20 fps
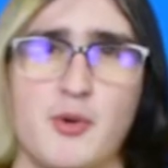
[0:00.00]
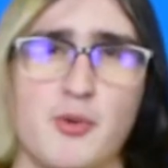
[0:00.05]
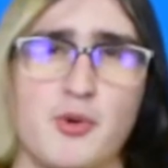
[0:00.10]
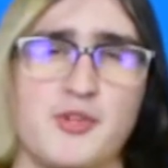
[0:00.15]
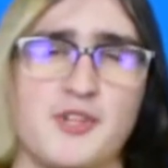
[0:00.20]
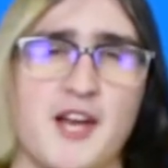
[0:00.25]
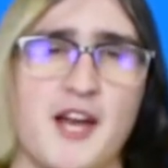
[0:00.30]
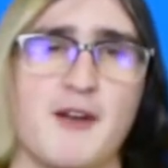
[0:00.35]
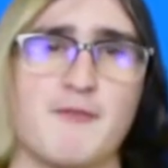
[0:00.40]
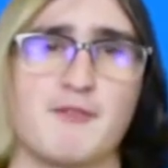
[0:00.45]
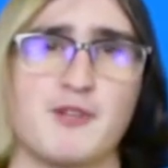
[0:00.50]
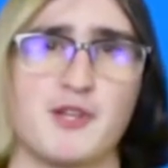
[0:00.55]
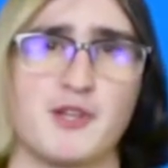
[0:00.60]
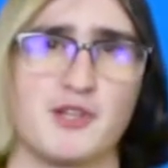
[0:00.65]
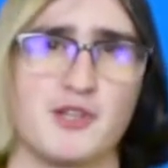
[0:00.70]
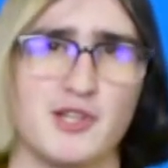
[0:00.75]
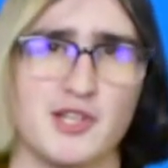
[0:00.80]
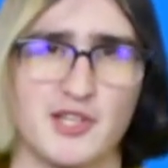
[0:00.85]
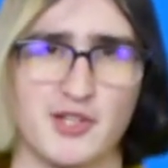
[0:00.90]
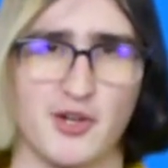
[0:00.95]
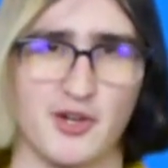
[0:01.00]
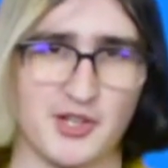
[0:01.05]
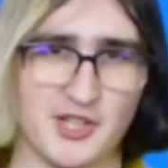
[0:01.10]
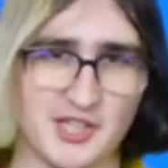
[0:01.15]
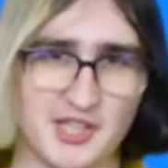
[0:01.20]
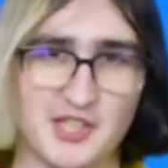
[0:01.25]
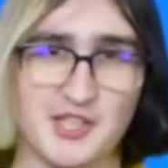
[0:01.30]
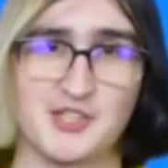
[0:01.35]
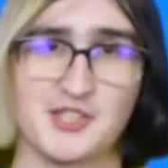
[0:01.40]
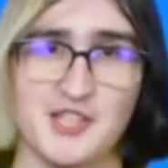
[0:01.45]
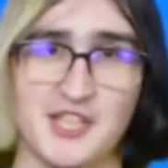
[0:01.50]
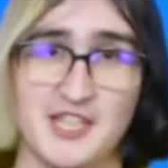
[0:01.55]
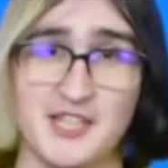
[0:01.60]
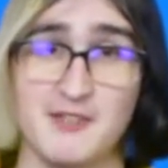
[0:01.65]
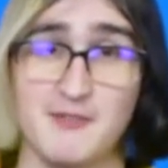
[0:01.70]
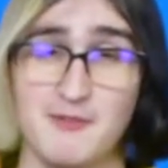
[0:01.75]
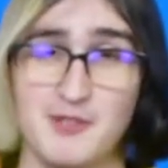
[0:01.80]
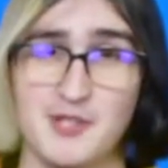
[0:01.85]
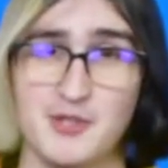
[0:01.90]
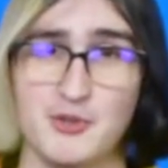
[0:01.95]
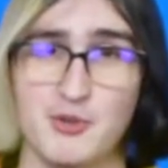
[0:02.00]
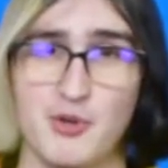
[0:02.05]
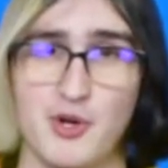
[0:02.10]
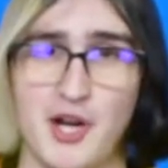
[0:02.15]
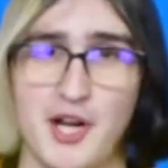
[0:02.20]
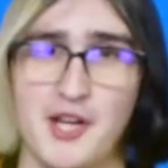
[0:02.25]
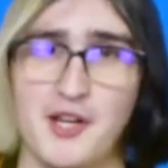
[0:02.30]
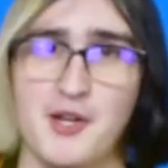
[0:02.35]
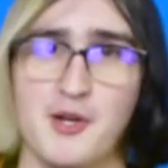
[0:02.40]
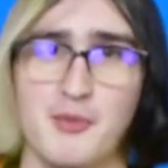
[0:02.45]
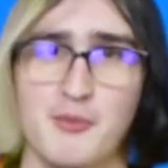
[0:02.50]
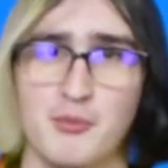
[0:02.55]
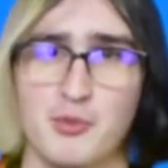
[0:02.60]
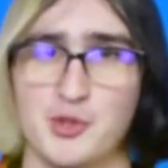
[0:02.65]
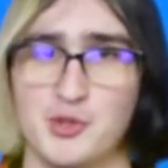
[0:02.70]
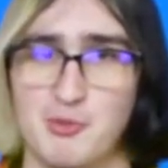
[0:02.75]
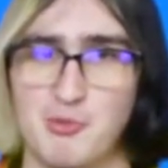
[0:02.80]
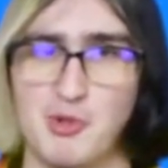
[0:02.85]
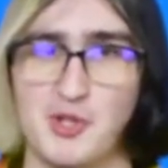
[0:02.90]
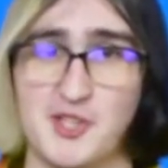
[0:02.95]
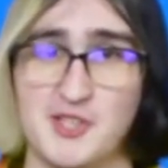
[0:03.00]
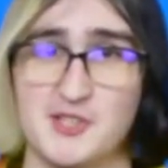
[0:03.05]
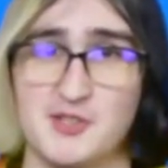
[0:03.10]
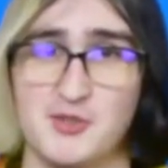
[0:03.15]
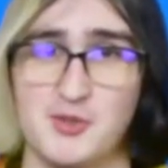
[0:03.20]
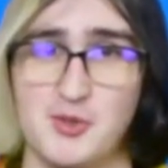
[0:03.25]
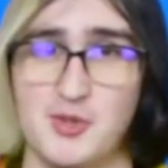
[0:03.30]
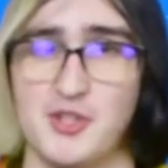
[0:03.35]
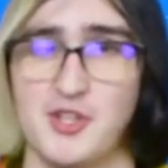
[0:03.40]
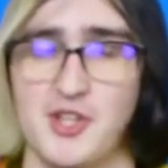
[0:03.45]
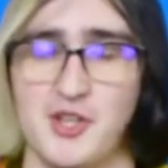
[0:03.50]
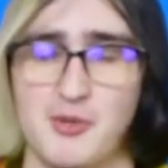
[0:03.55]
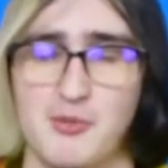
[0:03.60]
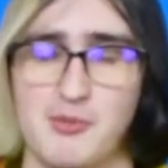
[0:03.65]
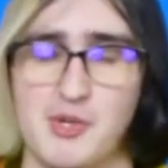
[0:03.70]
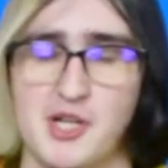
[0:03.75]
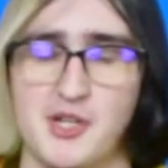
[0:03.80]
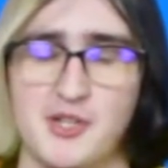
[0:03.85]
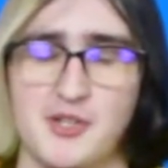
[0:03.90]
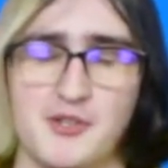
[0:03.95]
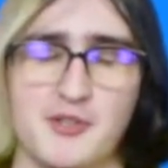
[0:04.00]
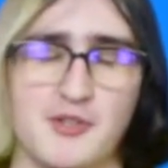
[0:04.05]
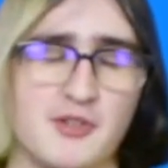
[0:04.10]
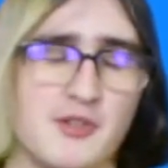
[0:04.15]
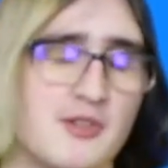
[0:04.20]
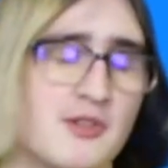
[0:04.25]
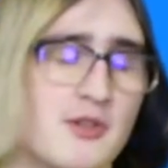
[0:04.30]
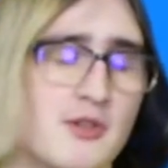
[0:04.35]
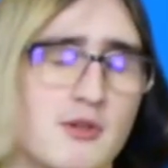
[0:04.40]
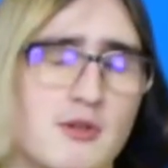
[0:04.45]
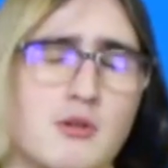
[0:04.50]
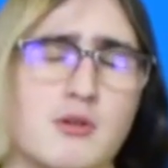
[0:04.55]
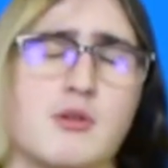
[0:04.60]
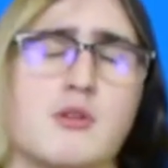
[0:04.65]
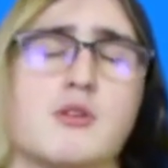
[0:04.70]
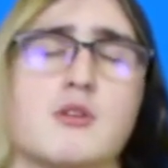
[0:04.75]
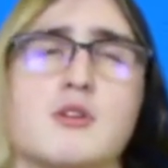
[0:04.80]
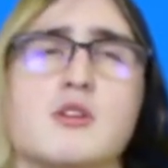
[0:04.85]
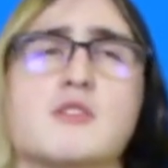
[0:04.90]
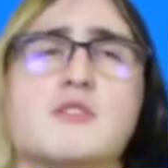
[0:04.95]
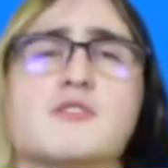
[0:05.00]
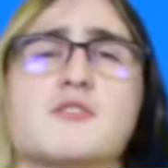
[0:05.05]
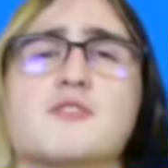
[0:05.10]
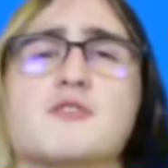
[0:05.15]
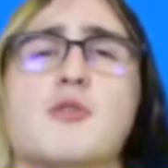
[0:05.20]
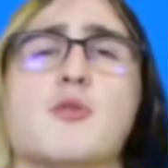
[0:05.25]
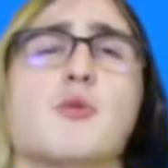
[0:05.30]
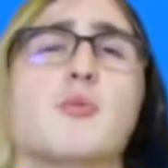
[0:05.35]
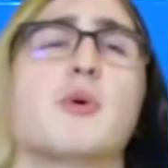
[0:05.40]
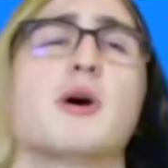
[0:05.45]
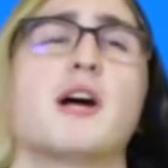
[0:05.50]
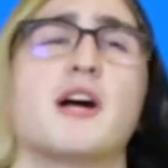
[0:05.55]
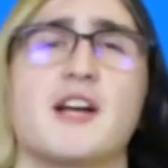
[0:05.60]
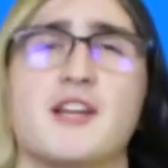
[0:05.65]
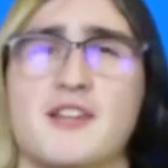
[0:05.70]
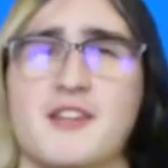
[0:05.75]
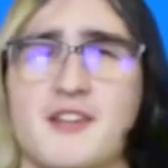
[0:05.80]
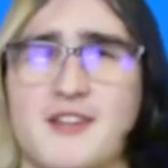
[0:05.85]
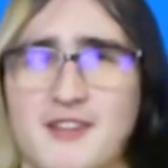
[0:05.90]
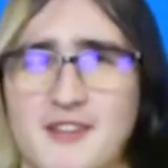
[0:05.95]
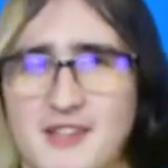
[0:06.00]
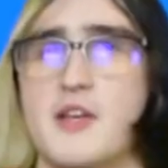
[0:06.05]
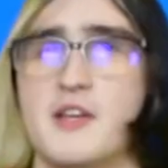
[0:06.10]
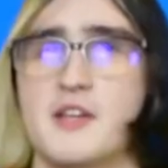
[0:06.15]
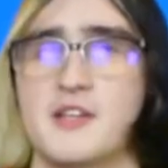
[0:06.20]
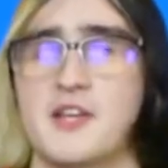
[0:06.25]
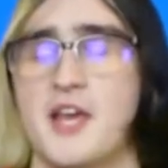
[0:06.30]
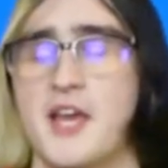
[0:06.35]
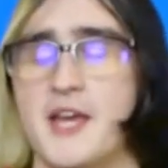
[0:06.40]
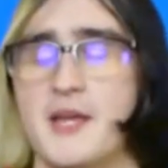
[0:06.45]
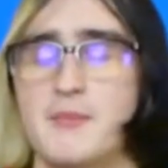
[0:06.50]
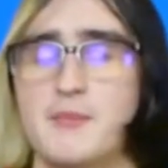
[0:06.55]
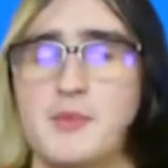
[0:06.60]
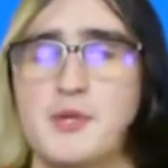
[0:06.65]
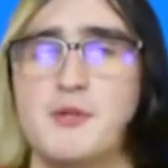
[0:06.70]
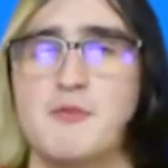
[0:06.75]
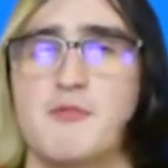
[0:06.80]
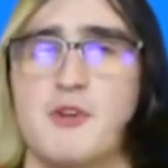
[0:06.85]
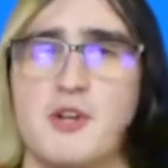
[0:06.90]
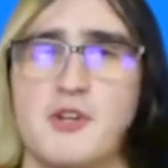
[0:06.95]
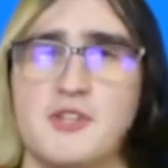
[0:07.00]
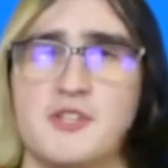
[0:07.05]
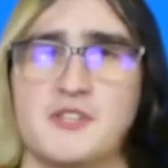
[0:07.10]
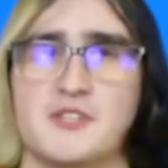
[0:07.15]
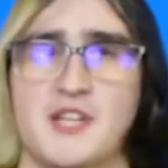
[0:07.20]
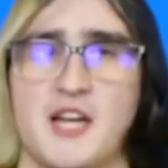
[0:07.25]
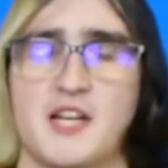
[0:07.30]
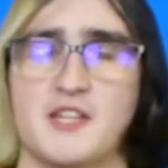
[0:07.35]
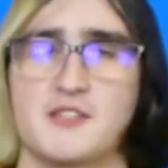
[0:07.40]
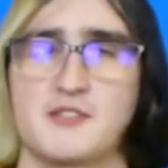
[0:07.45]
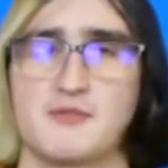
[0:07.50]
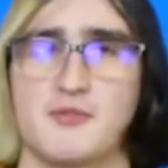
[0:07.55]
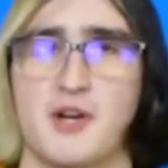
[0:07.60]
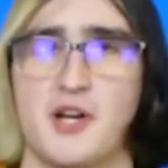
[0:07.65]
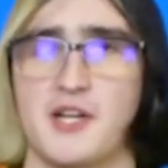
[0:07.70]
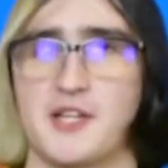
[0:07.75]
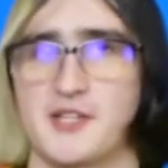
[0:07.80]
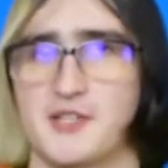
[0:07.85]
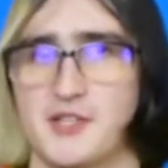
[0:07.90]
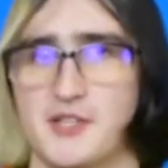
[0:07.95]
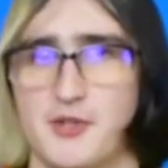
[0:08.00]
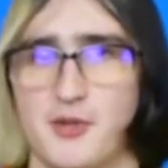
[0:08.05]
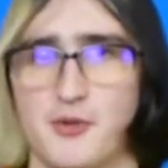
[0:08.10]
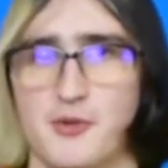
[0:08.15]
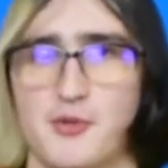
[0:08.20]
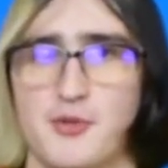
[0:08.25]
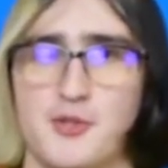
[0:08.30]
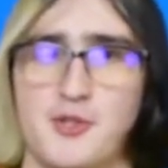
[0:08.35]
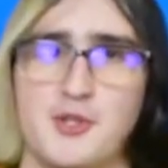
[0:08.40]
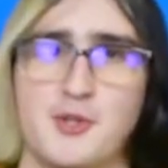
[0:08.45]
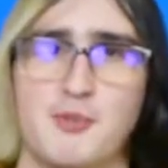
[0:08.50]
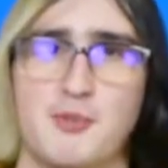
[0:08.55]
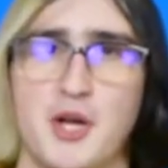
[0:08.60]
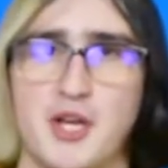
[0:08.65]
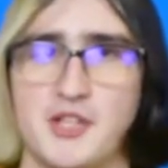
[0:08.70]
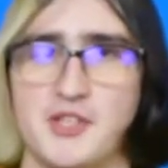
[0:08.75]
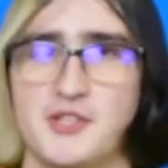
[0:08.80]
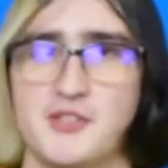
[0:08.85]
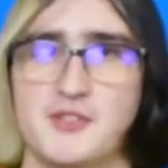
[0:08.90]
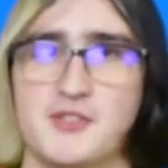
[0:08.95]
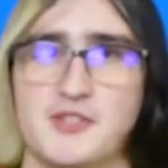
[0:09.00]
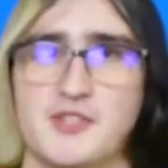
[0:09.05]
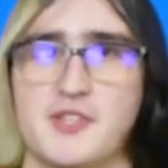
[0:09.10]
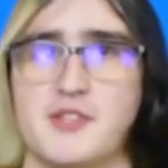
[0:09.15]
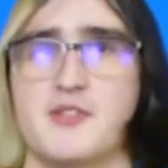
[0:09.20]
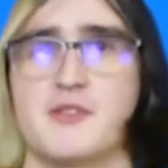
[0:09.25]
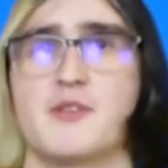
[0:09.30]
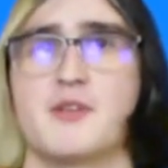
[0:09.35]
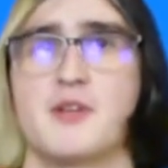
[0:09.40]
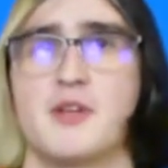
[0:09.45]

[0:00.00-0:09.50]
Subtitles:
where you have to click on each individual item, which brings you to another menu. So bad. It can be very satisfying to go through your menus and